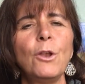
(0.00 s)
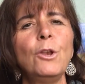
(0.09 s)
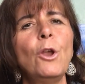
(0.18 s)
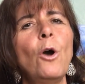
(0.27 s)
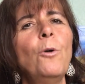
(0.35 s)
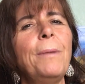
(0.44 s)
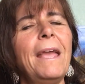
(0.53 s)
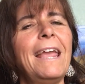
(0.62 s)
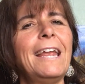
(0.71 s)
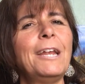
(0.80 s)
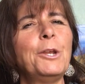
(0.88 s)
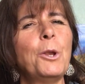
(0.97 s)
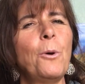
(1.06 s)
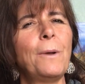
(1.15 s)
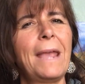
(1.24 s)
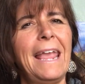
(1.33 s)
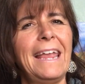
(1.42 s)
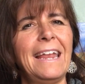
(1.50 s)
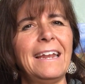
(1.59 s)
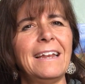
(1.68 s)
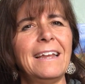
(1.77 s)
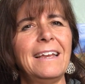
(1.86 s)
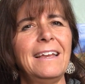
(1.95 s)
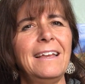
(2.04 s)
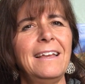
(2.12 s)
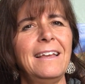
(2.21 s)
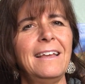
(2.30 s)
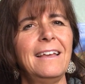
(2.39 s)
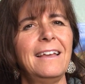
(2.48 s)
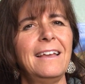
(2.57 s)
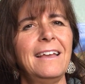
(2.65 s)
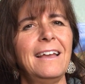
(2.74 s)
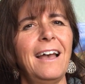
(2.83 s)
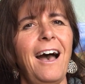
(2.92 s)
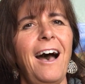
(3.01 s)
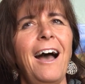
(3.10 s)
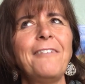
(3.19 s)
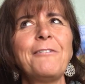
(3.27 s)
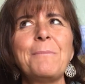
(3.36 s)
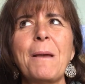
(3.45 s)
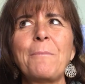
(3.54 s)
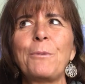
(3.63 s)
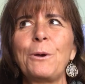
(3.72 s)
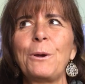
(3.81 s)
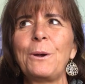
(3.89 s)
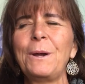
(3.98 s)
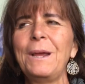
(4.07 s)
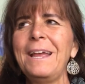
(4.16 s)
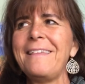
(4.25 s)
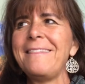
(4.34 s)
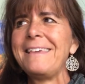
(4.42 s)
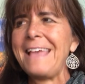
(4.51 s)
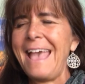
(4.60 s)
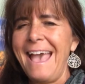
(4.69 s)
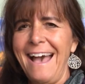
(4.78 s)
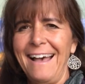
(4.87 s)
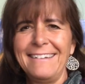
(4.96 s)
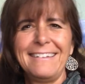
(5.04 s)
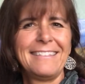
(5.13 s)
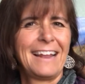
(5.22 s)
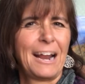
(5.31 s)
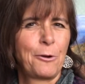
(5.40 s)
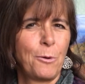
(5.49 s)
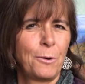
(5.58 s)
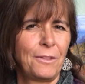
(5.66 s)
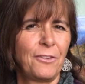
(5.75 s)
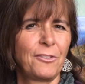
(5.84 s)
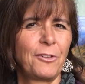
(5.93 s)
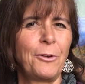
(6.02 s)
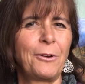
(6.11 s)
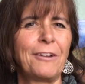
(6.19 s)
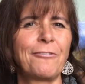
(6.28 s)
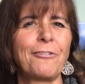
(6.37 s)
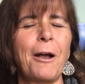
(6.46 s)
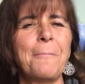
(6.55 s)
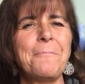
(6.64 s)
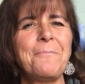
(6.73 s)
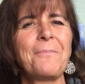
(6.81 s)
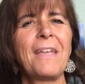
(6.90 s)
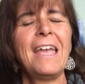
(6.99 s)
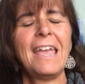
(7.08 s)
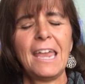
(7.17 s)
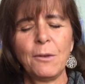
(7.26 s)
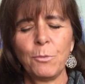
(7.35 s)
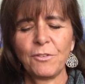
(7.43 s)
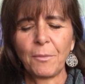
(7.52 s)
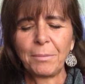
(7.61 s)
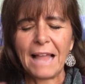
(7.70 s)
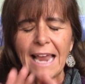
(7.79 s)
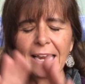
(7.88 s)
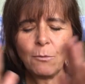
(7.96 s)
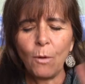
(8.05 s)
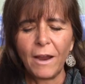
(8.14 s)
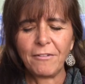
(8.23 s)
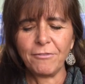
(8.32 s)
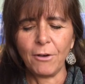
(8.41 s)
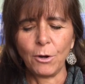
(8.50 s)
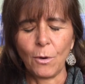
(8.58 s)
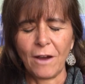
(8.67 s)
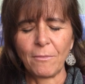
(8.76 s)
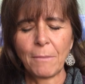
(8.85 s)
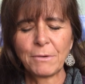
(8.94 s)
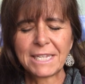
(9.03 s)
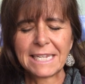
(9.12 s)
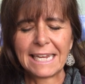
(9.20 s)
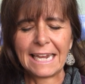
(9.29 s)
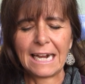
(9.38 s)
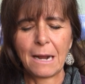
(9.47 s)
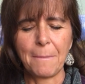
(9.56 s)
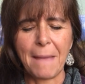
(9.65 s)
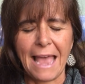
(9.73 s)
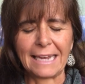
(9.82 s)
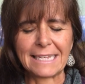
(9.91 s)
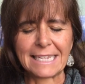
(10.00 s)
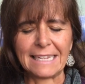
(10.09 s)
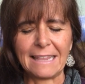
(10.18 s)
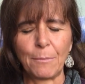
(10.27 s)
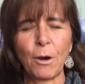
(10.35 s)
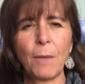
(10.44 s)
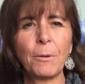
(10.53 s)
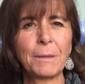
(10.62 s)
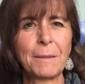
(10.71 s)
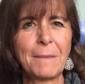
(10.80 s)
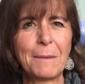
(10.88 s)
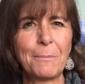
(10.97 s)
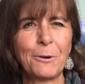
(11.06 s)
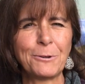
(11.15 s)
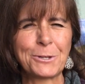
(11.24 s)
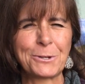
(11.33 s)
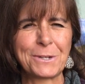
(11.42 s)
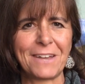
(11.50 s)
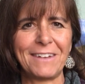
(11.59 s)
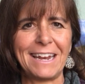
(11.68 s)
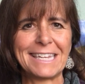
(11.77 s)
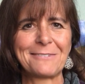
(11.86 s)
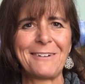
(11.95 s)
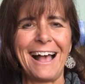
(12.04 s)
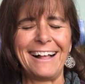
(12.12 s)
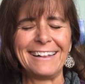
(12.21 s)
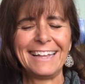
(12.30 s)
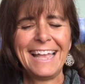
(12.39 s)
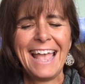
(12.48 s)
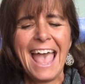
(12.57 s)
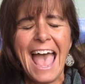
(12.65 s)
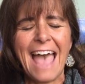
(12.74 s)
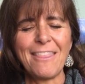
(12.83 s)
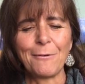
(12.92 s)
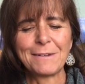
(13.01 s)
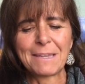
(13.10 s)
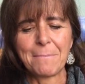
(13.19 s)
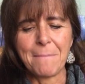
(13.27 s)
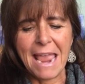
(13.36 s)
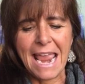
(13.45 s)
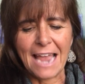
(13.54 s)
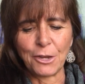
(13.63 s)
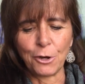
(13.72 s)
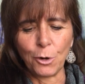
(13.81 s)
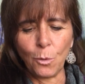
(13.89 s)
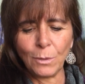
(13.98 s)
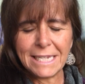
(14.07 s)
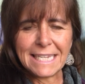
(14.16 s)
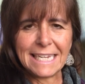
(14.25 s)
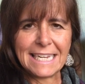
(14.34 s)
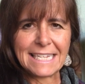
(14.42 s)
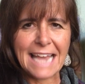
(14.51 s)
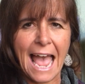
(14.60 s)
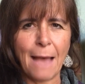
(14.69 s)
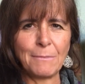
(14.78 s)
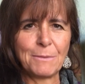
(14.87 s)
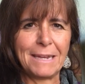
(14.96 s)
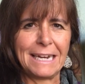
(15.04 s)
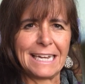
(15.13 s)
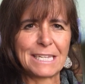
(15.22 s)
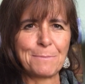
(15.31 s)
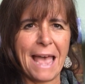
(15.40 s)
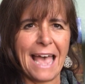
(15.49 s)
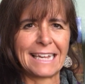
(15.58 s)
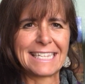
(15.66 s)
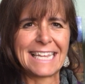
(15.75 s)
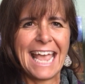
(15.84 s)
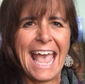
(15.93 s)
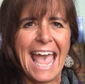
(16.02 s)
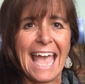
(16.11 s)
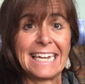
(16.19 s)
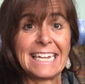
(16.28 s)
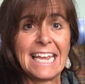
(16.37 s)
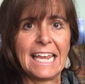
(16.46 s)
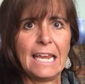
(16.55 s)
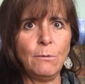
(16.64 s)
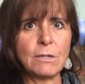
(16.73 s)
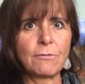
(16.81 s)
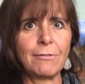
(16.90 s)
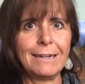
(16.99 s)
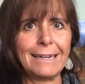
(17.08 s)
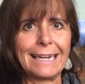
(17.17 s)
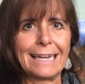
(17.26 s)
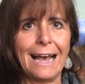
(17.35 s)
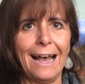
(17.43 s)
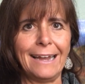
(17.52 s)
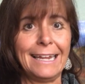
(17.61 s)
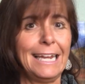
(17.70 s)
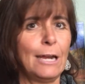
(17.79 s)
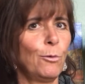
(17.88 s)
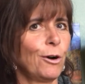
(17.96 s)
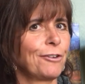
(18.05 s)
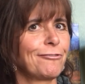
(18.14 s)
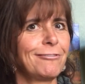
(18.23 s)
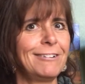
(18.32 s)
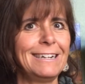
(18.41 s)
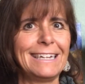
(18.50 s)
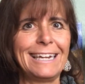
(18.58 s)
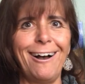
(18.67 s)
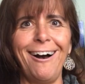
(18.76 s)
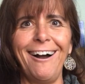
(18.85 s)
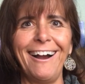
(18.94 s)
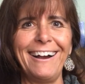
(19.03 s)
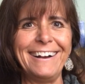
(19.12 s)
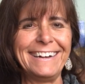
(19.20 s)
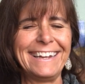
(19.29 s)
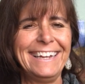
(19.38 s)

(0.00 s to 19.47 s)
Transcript: No pain, no gain. I remember the ad that I quoted the slogan from. It was a black and white photo. I remember seeing it in a magazine. They probably made posters of it as well. And there was a man, you could only see his abdomen and his pecs, and he was really cut. He had worked really hard